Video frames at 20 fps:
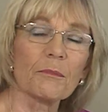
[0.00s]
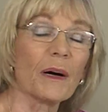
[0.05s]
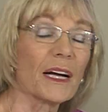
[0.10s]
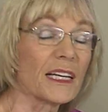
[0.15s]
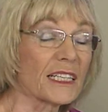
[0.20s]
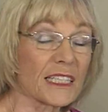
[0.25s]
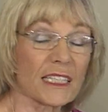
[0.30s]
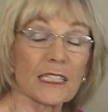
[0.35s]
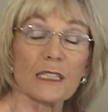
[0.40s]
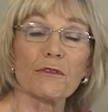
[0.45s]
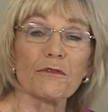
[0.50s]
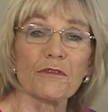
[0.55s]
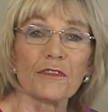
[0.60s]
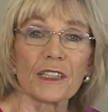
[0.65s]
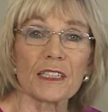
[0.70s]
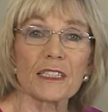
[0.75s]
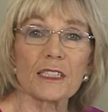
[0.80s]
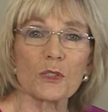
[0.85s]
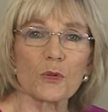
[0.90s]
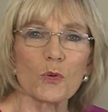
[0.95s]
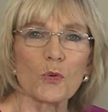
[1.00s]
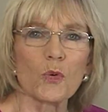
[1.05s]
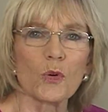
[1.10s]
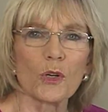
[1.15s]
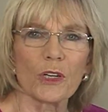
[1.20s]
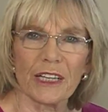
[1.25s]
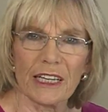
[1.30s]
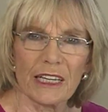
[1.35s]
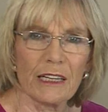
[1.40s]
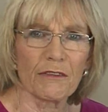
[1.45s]
by stiffness
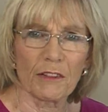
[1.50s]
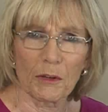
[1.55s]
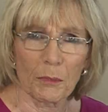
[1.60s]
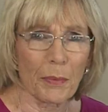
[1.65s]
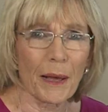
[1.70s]
or even